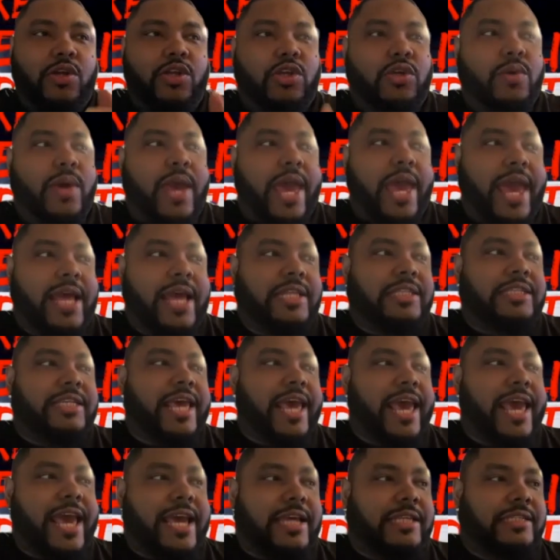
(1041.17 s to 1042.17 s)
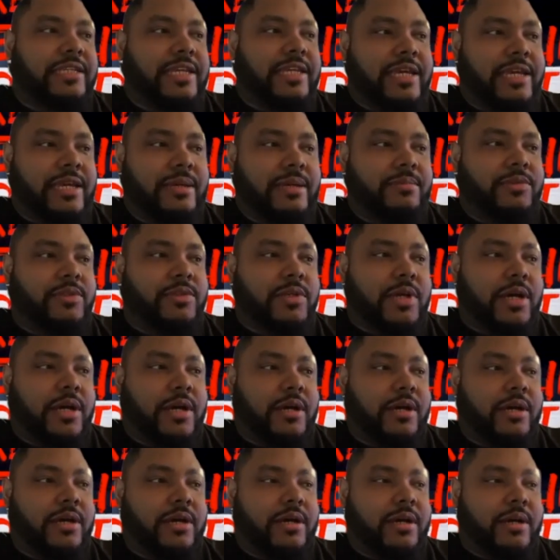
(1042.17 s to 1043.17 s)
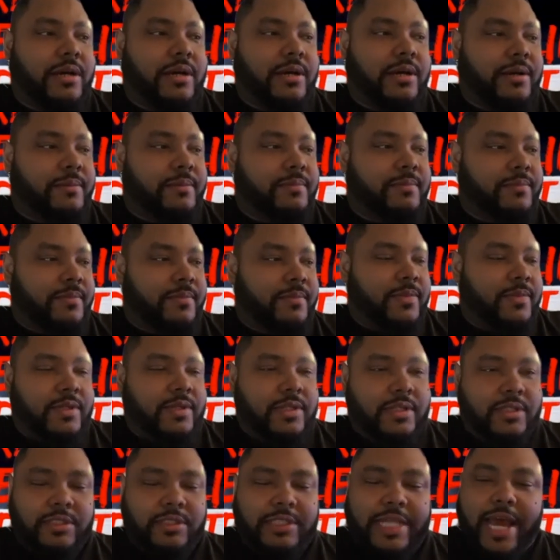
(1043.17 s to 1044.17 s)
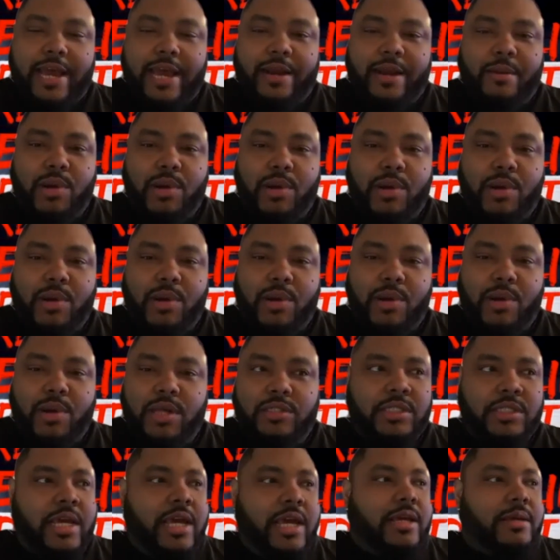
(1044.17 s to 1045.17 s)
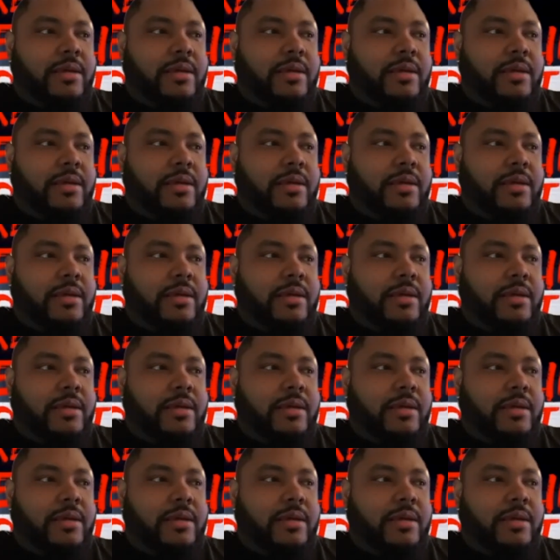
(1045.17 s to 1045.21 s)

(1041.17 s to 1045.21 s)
you had tag teams, uh, uh, uh Steiner Brothers,